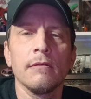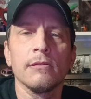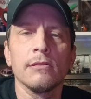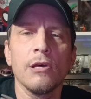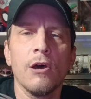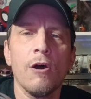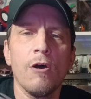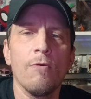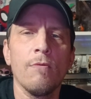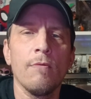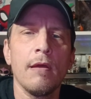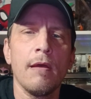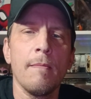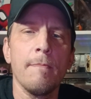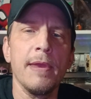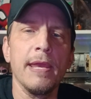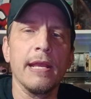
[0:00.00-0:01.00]
So
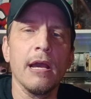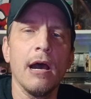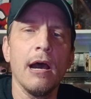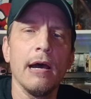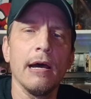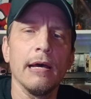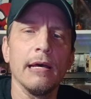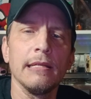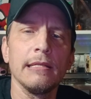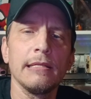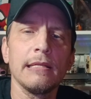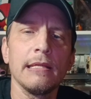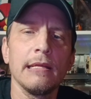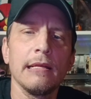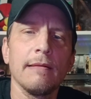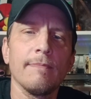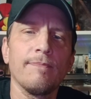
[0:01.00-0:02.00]
because
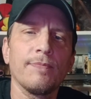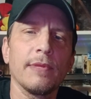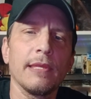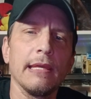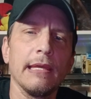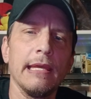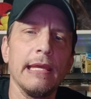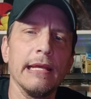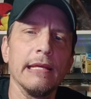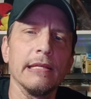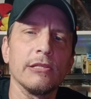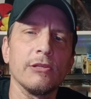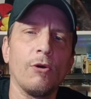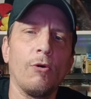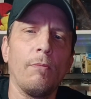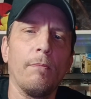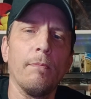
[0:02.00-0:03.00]
he is
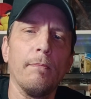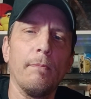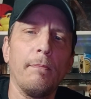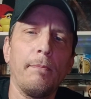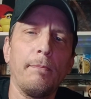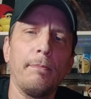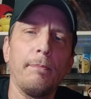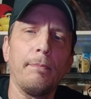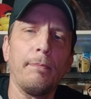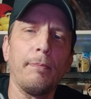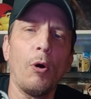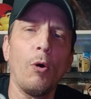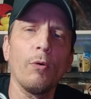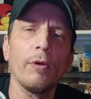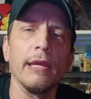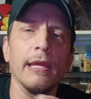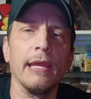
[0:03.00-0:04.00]
so
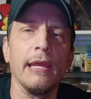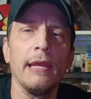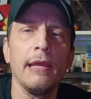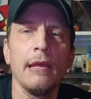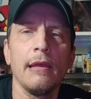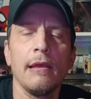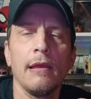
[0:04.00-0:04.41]
bulky,